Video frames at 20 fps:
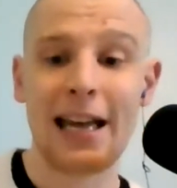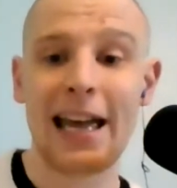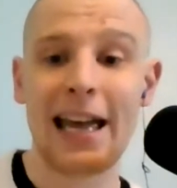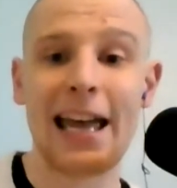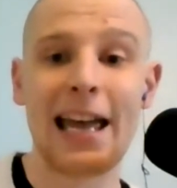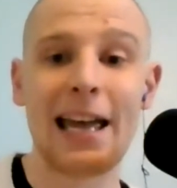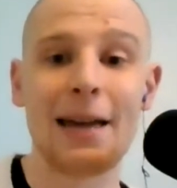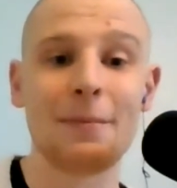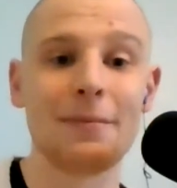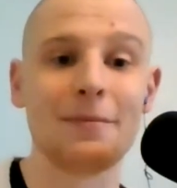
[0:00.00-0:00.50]

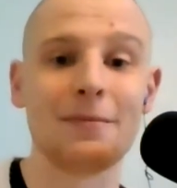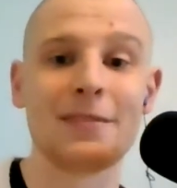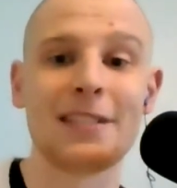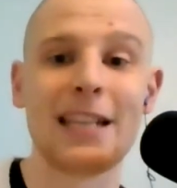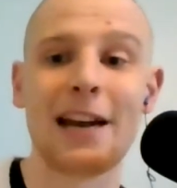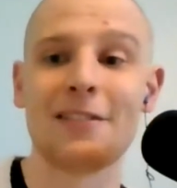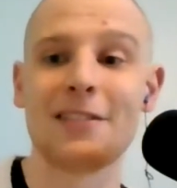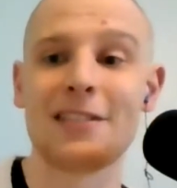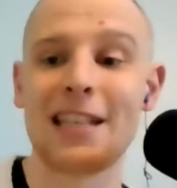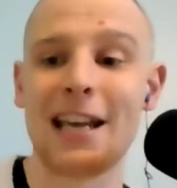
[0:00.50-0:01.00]

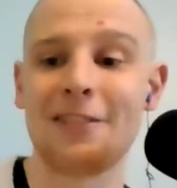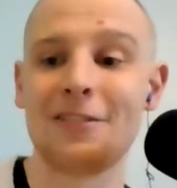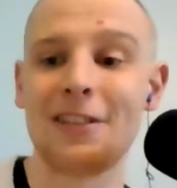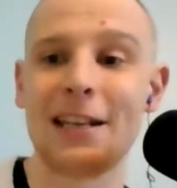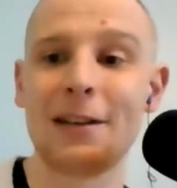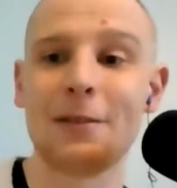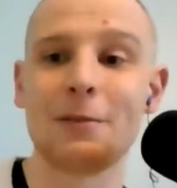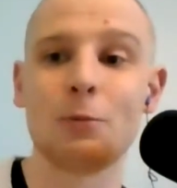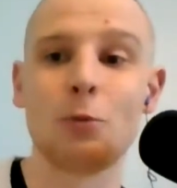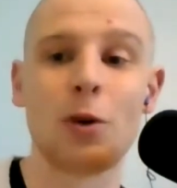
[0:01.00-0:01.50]

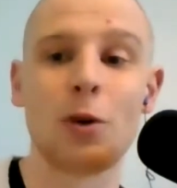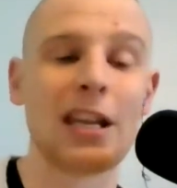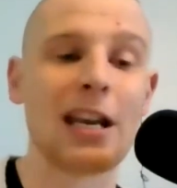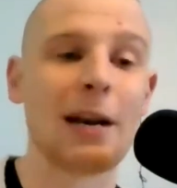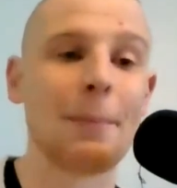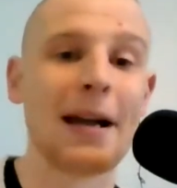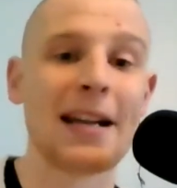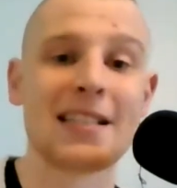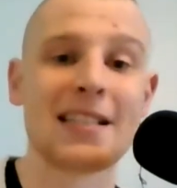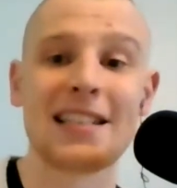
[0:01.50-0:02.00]
Definitely one of their
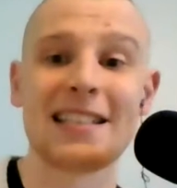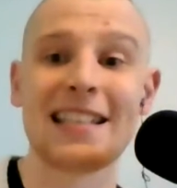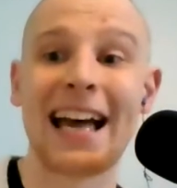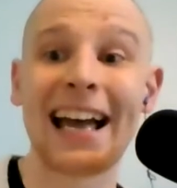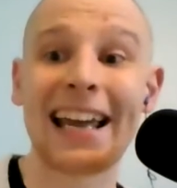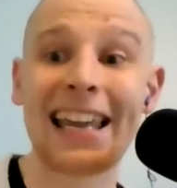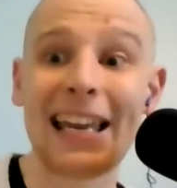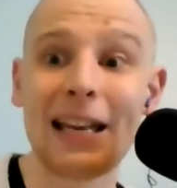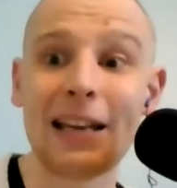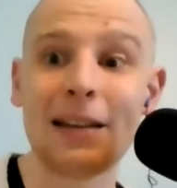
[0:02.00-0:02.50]
best
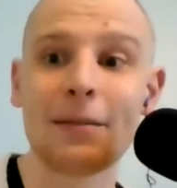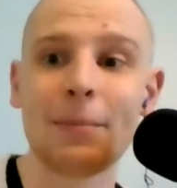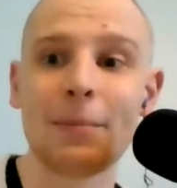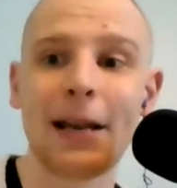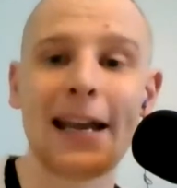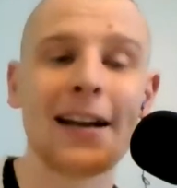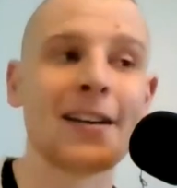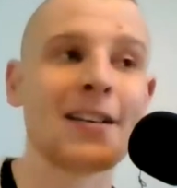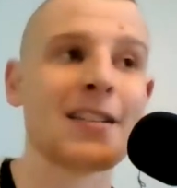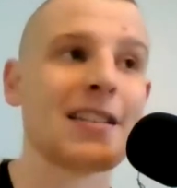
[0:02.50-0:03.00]
attacking
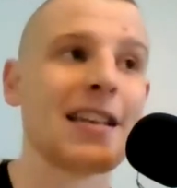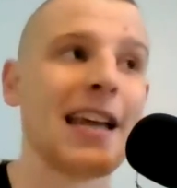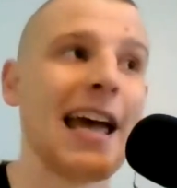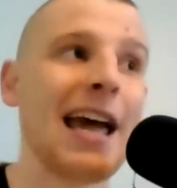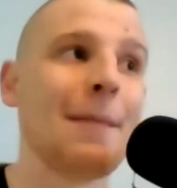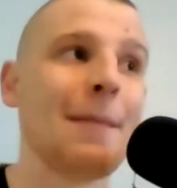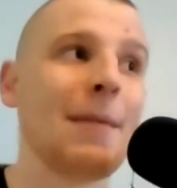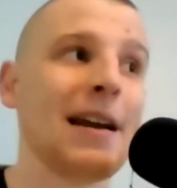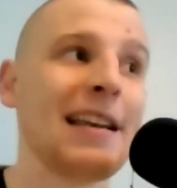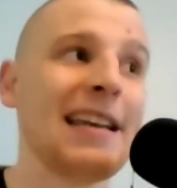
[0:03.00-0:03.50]
players.
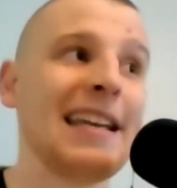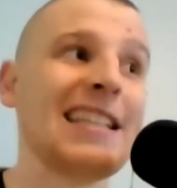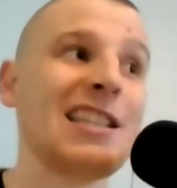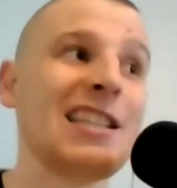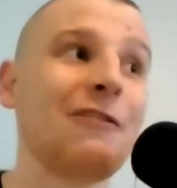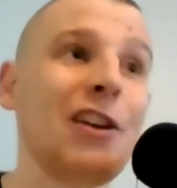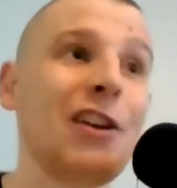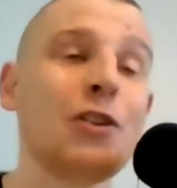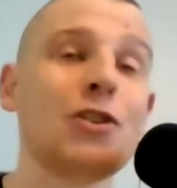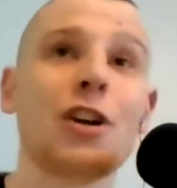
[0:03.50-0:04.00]
And he's the
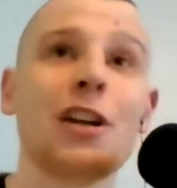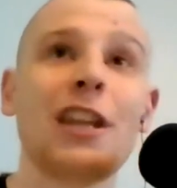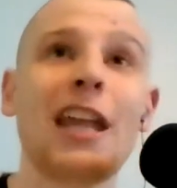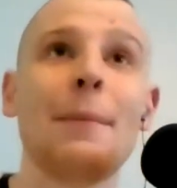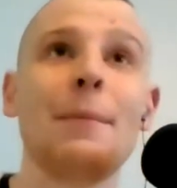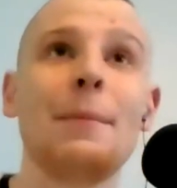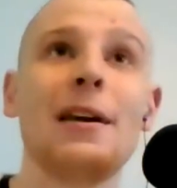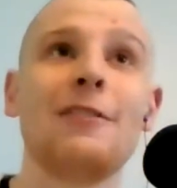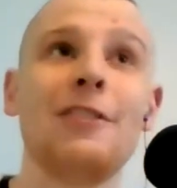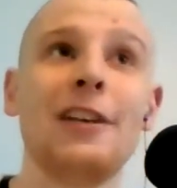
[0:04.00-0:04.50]
future of
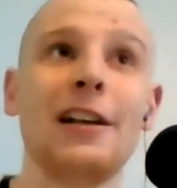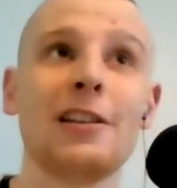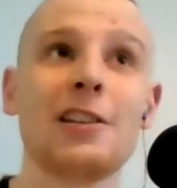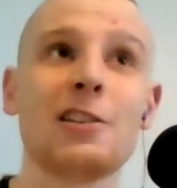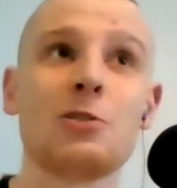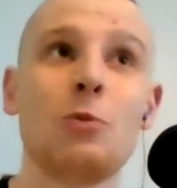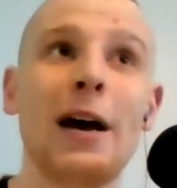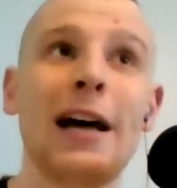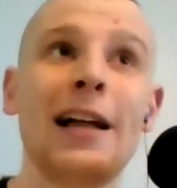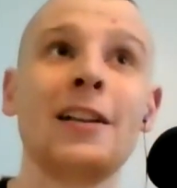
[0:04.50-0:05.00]
that midfield
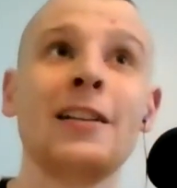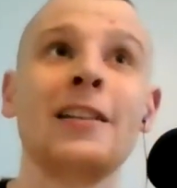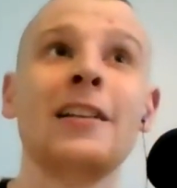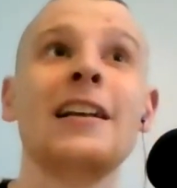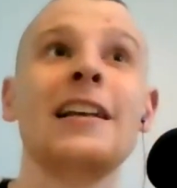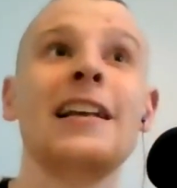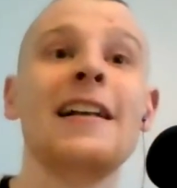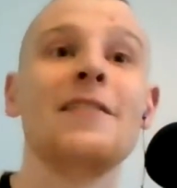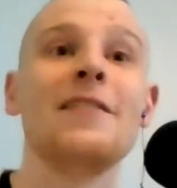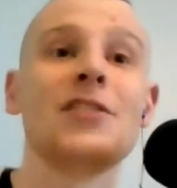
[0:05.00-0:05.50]
as well.
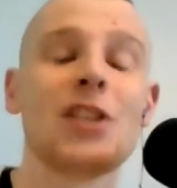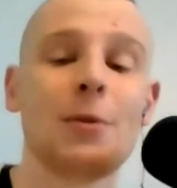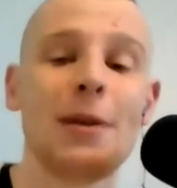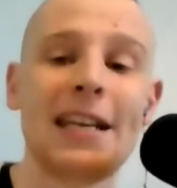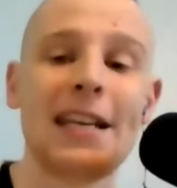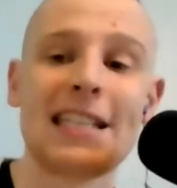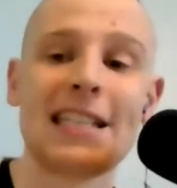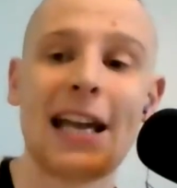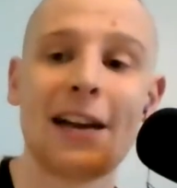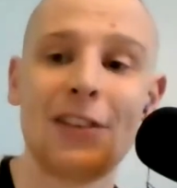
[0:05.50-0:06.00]
So
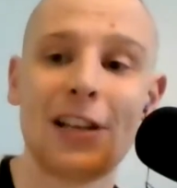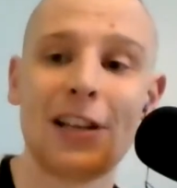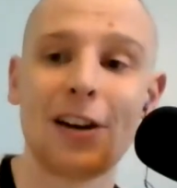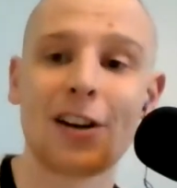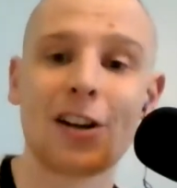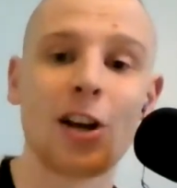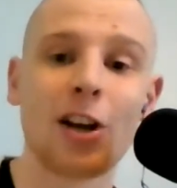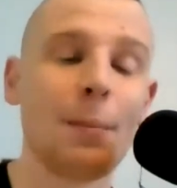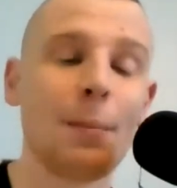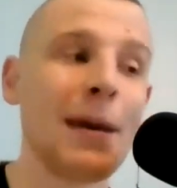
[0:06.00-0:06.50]
he's definitely
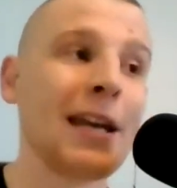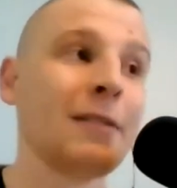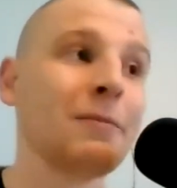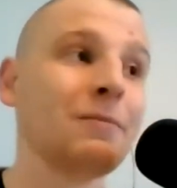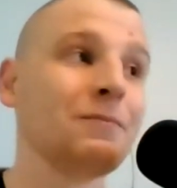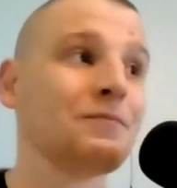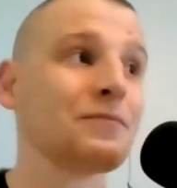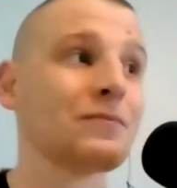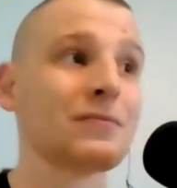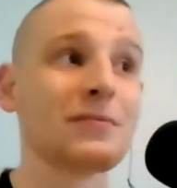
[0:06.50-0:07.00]
going to come in.